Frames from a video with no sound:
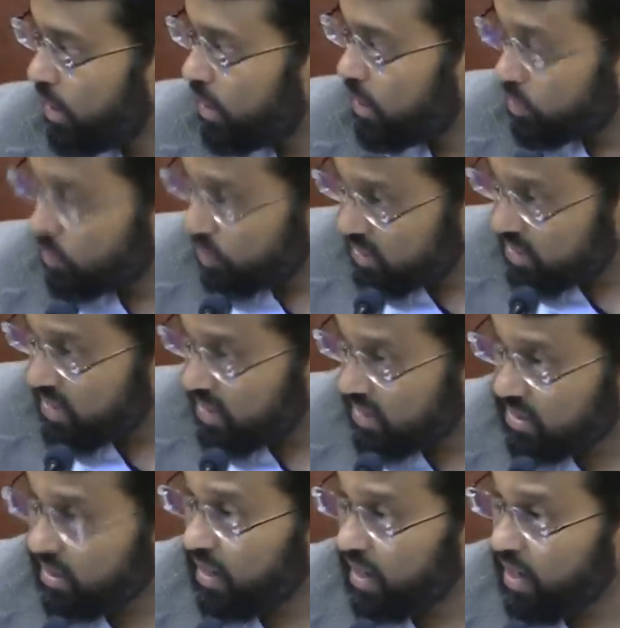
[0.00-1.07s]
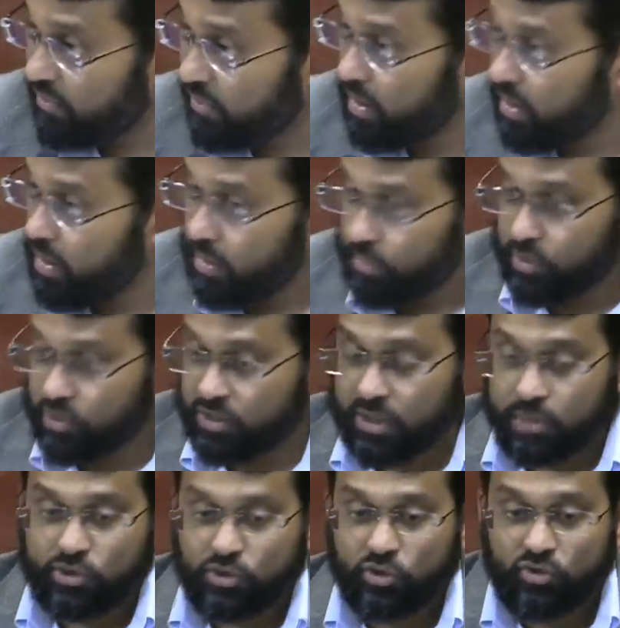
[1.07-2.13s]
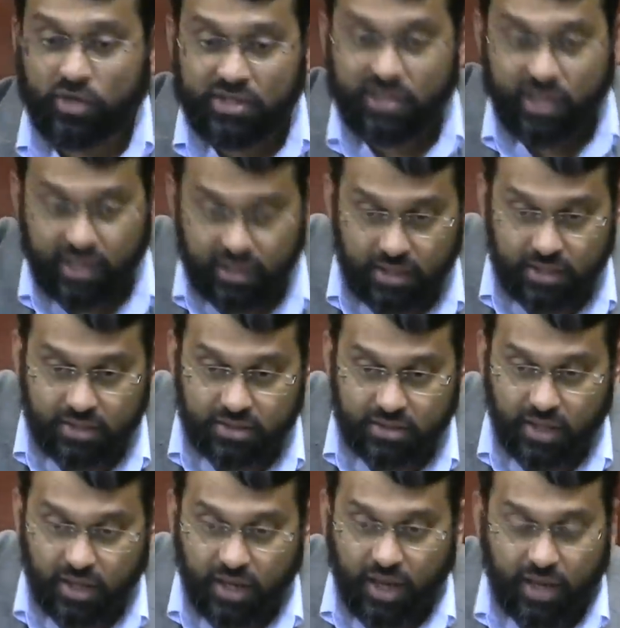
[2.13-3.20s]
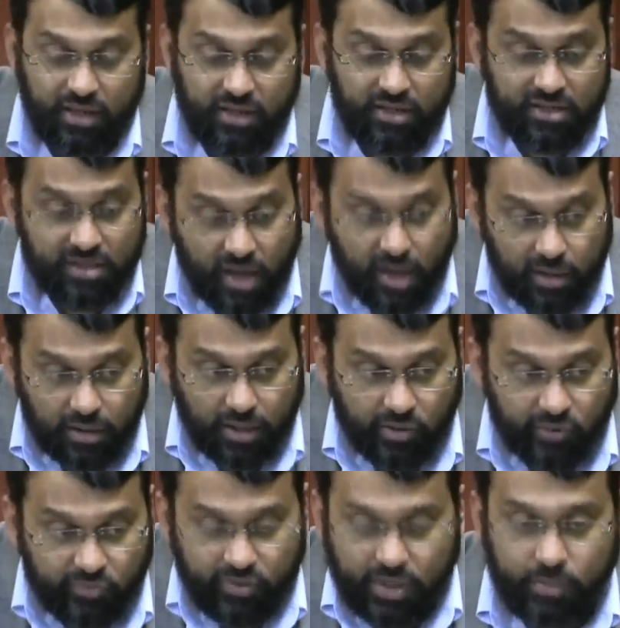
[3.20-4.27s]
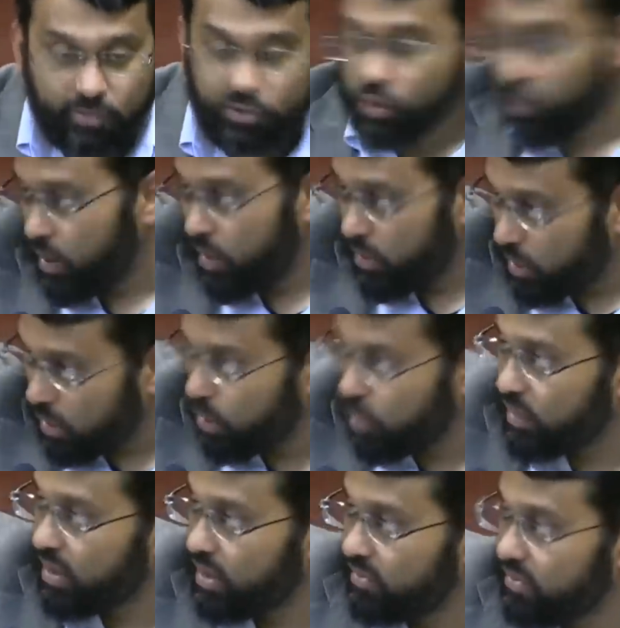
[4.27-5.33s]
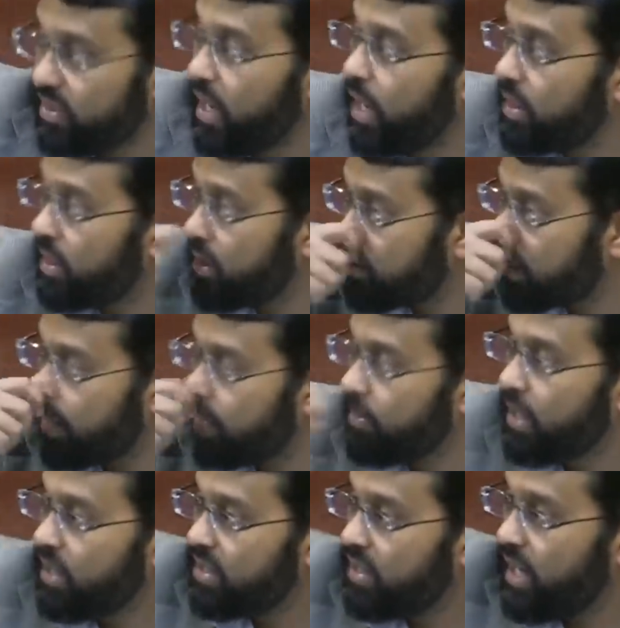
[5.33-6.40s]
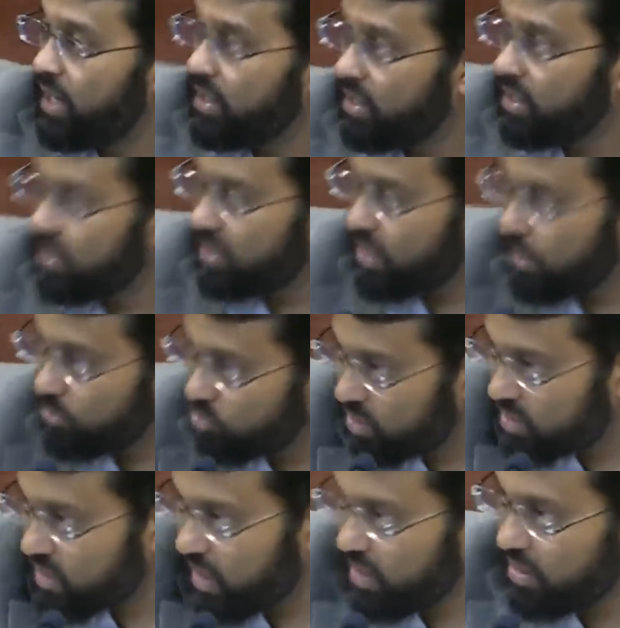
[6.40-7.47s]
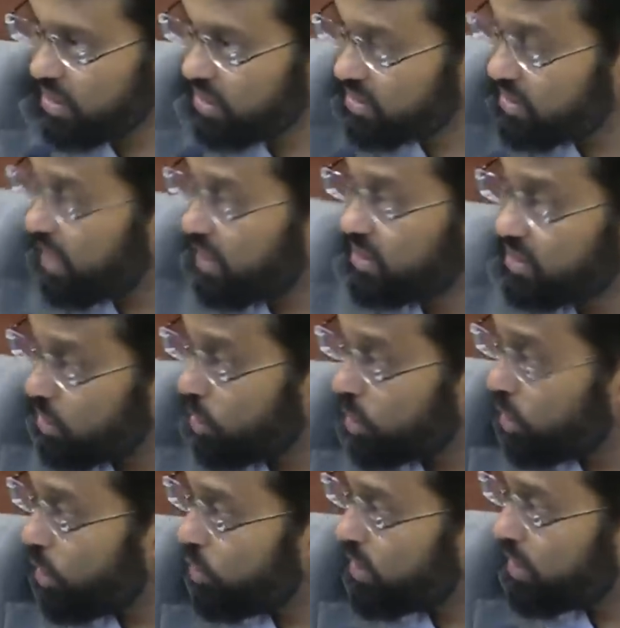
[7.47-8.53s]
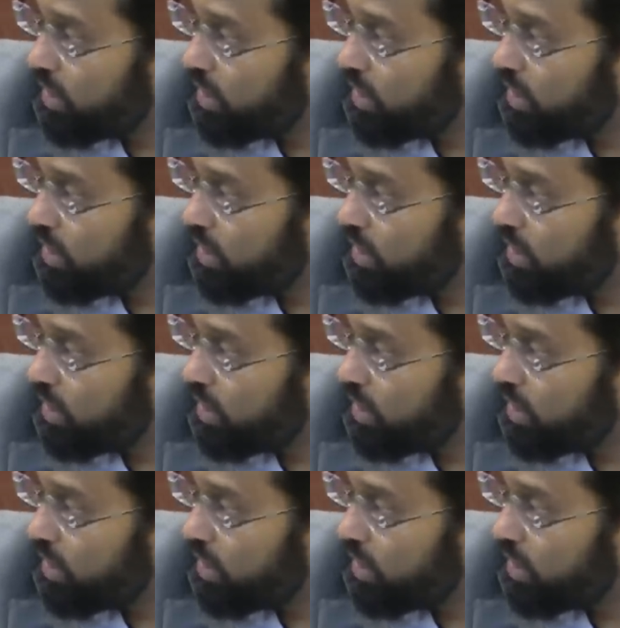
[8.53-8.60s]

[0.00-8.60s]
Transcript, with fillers: This was in his khilafah. Muslims should dress like this, and it is not allowed for them to wear the clothing of the Ahl Kitab. The Ahl Kitab dress like this, that's their clothing,